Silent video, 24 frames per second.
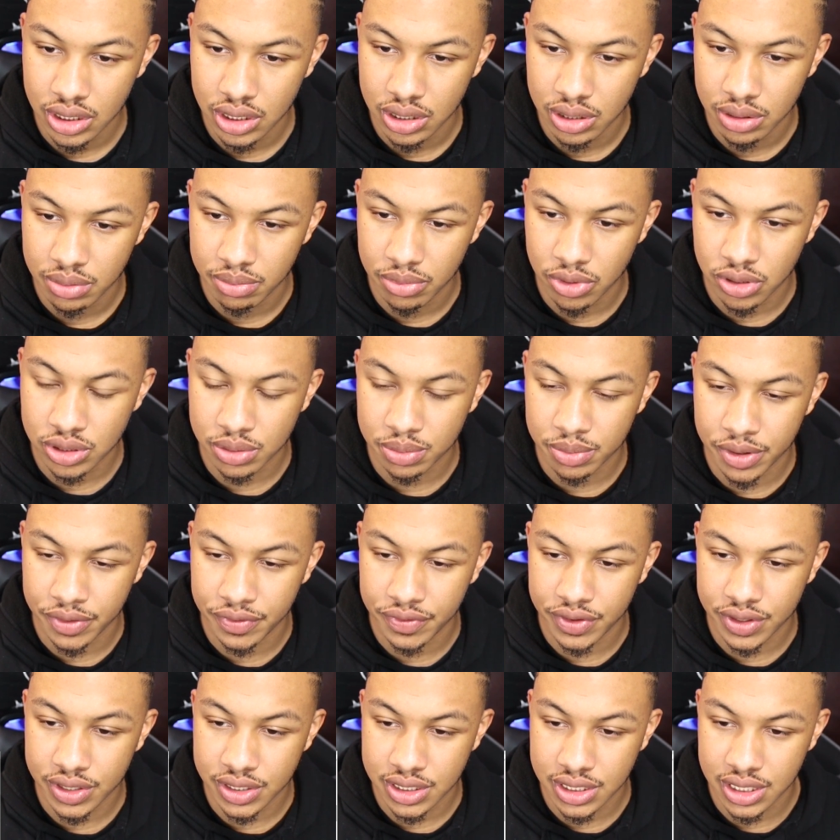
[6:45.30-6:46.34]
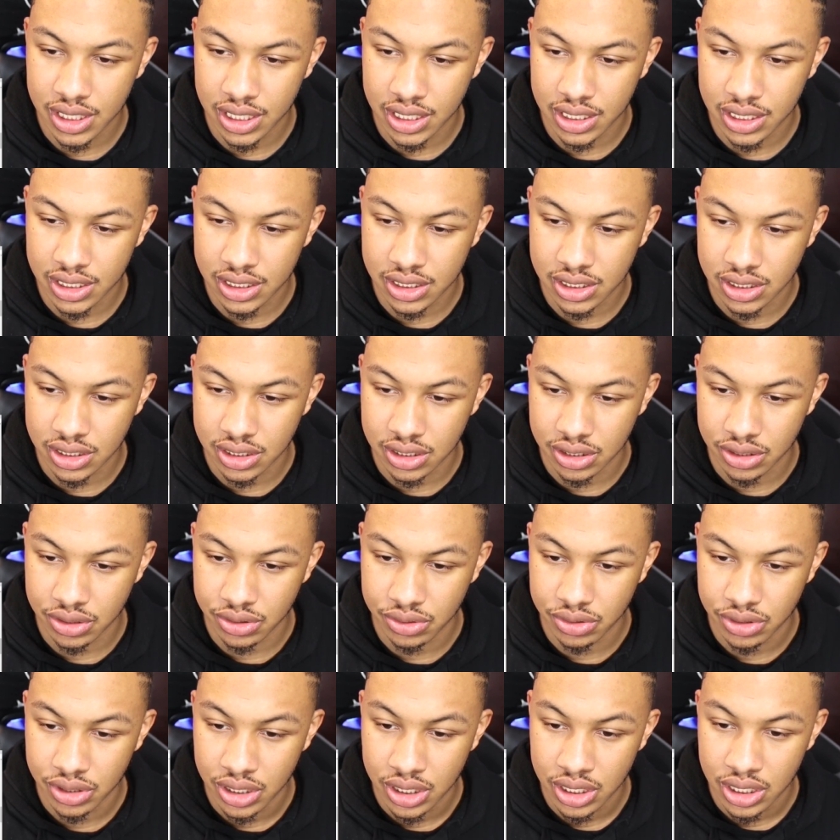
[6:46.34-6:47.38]
Most motherfuckers think this is new.
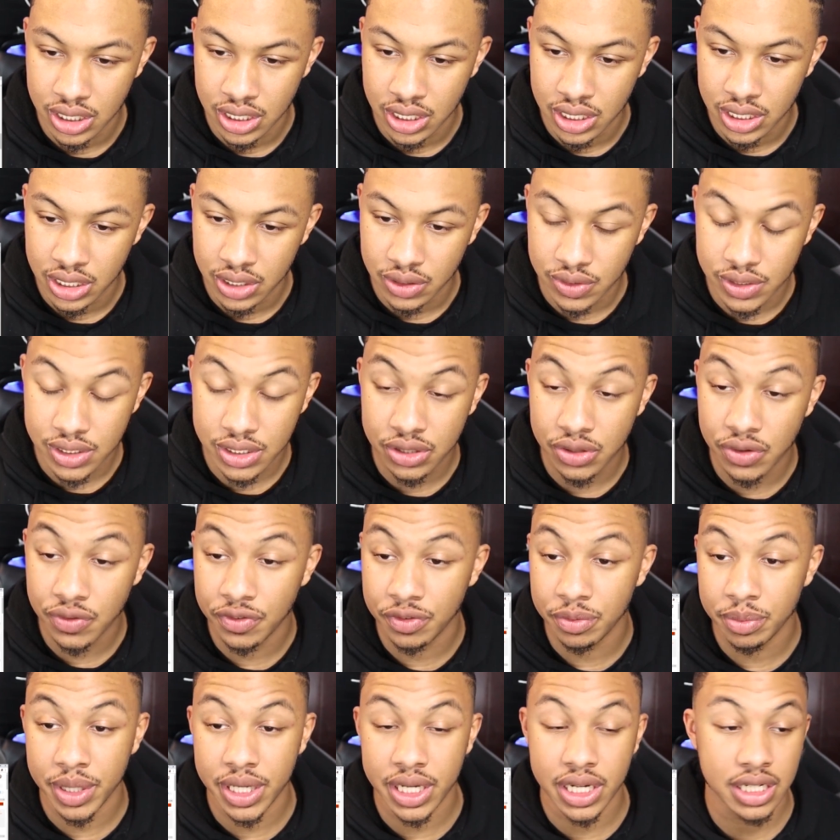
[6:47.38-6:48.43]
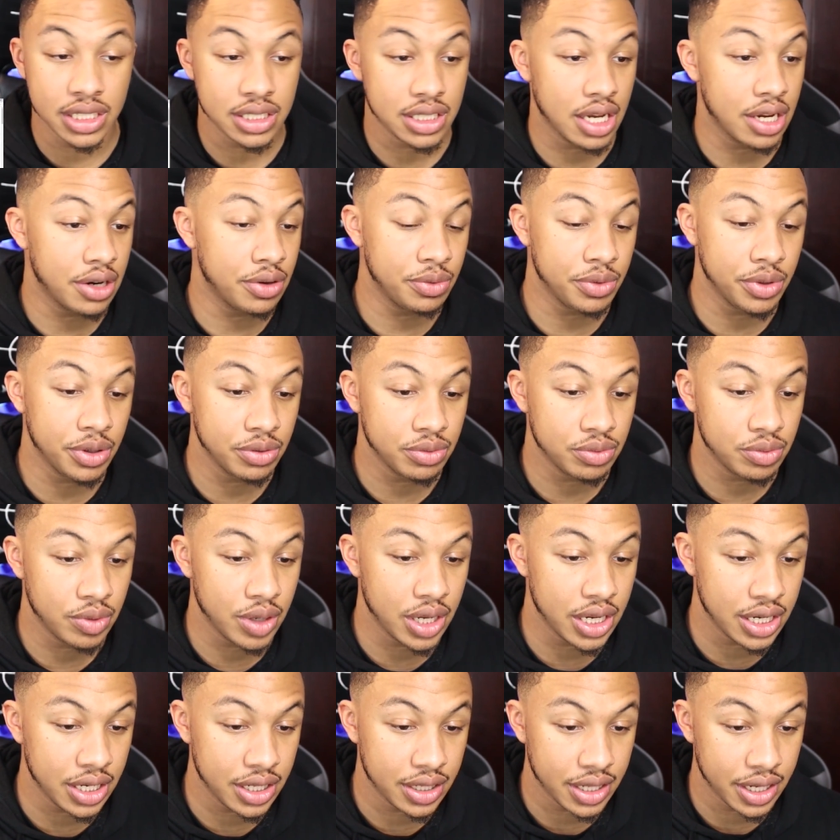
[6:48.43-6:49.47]
Well, it's new for me because I don't know
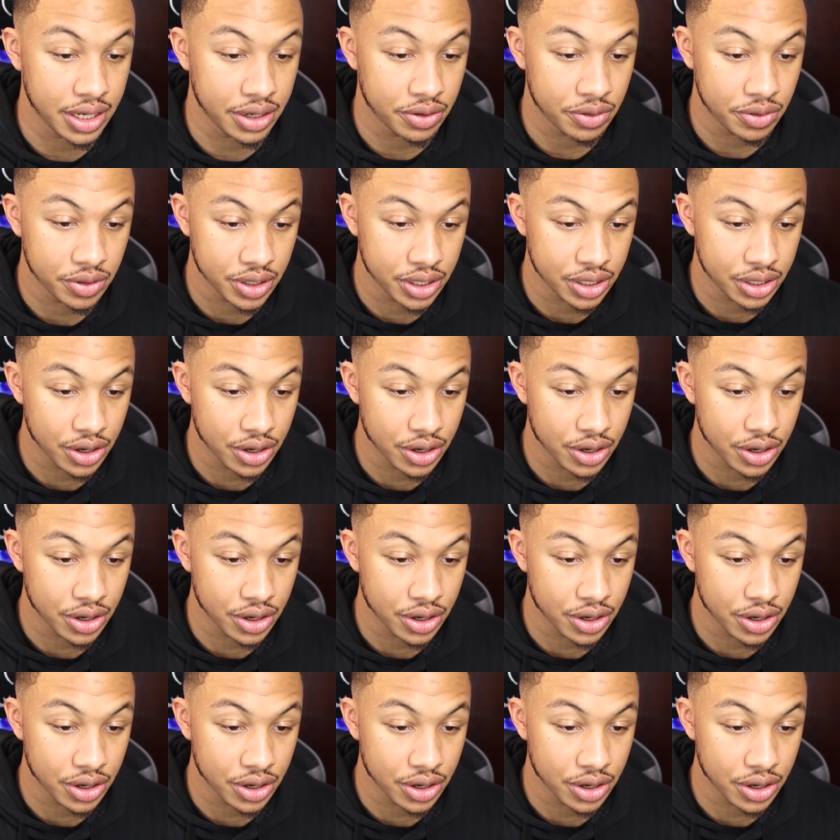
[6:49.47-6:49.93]
anything on it.